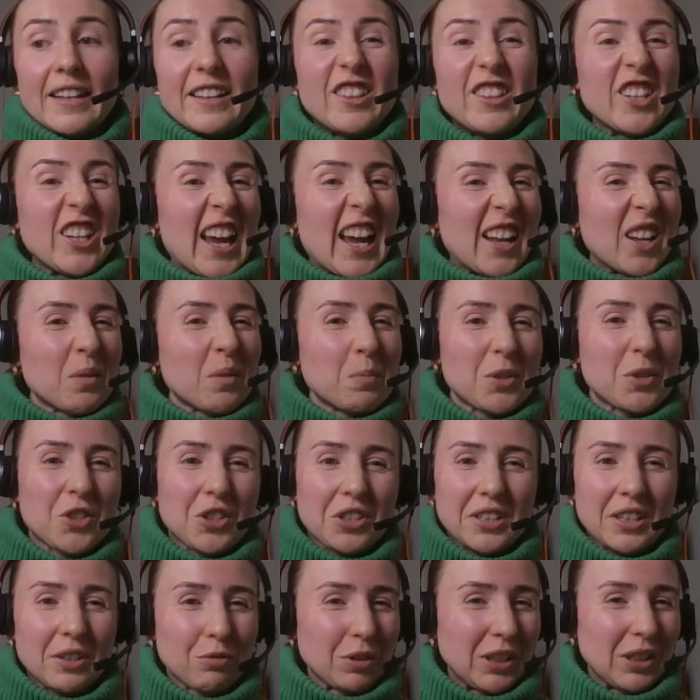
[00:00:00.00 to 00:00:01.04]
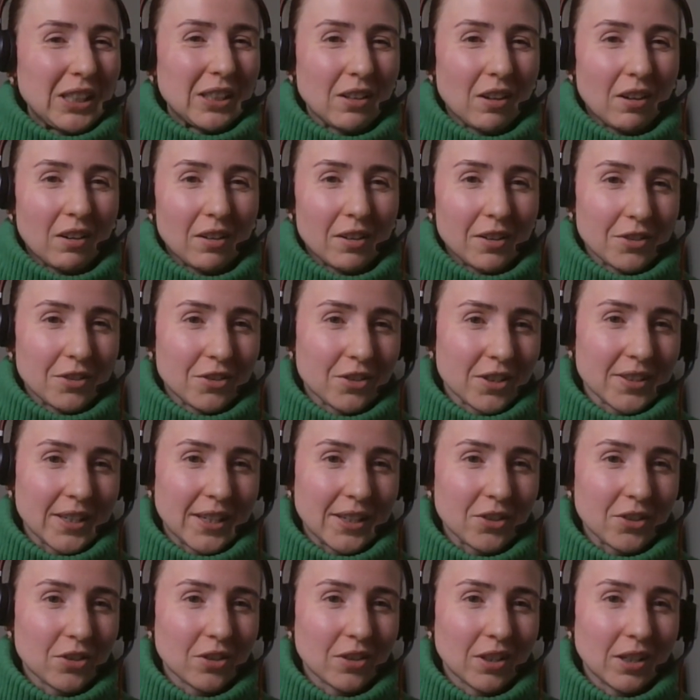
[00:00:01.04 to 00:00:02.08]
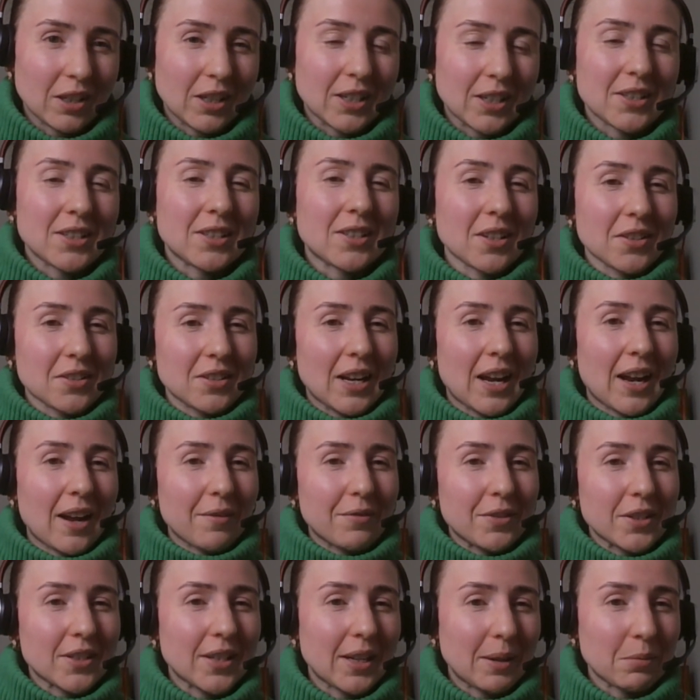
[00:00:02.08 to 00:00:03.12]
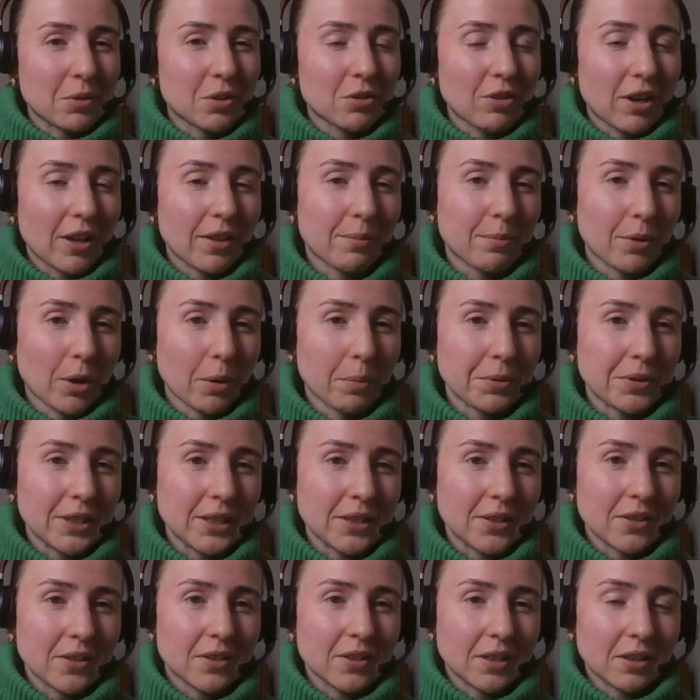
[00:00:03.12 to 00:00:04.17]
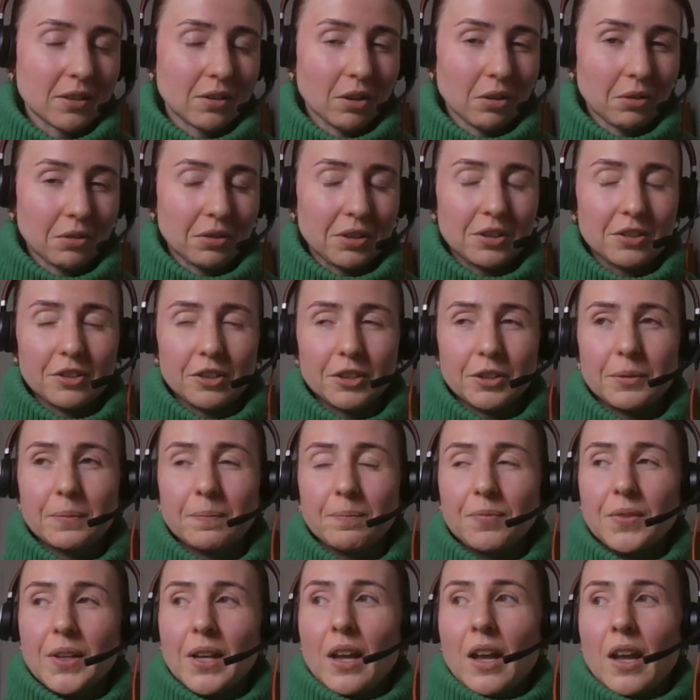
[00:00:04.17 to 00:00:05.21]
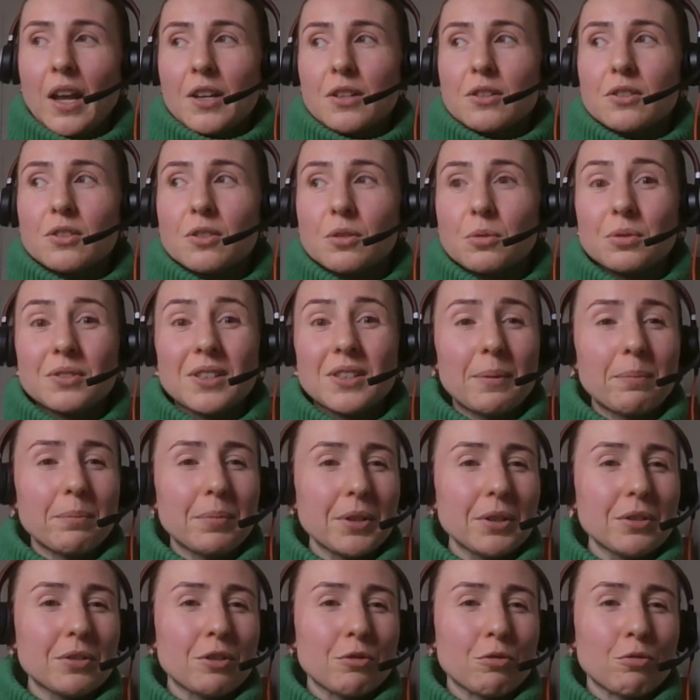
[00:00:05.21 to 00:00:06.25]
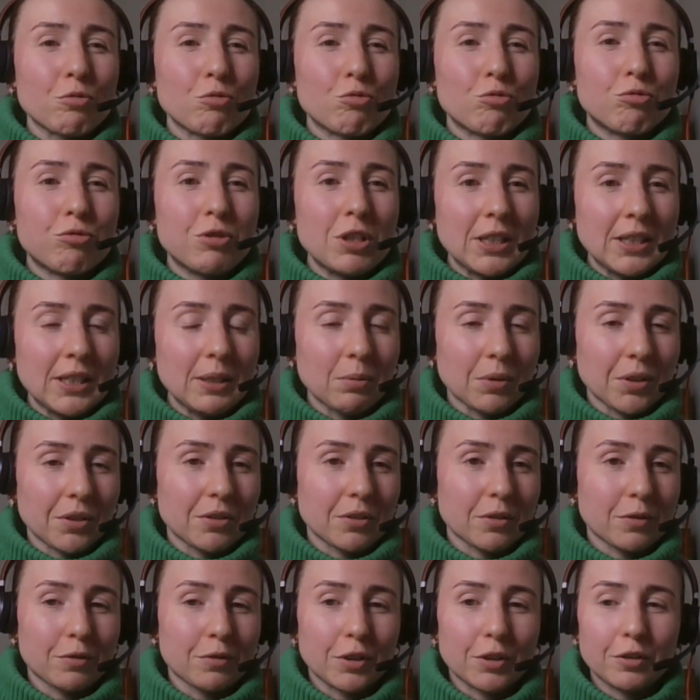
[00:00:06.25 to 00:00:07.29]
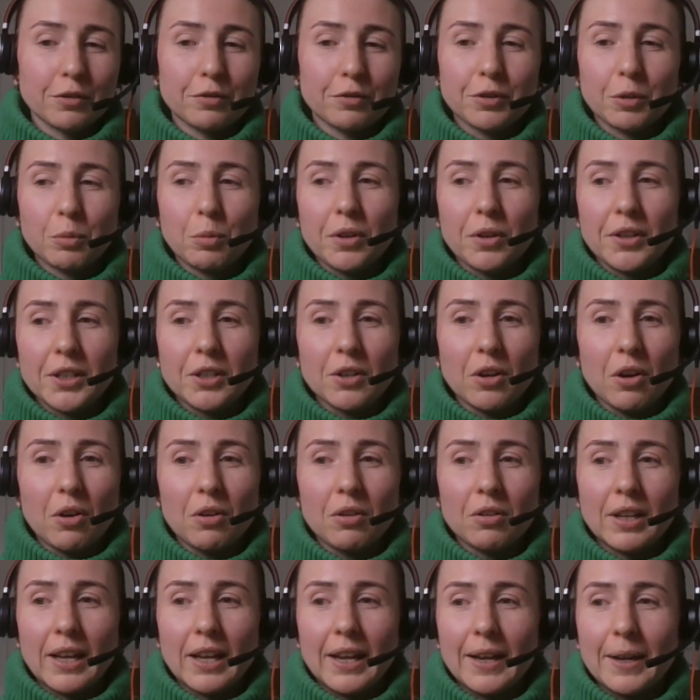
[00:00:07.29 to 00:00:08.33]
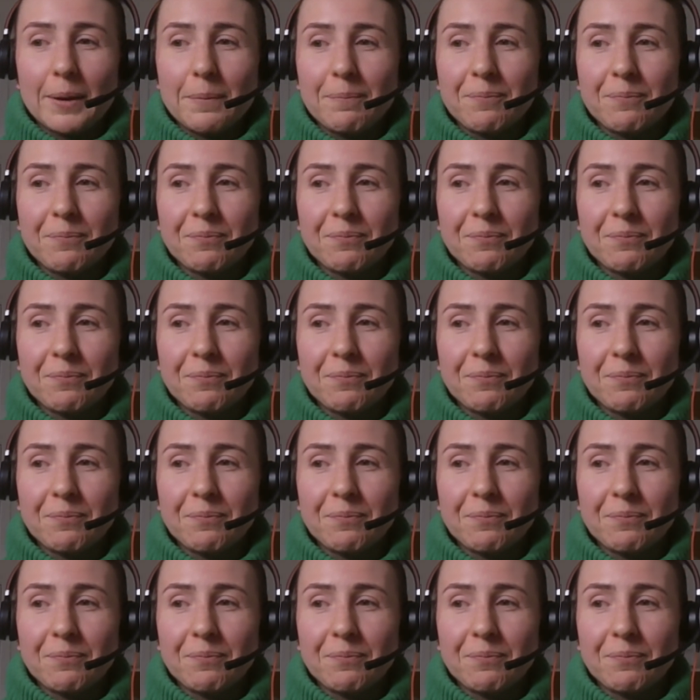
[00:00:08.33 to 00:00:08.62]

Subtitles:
the elements just get really large, essentially, because it doesn't have the same strength properties as steel and concrete do. So timber is really wonderful for what they call, I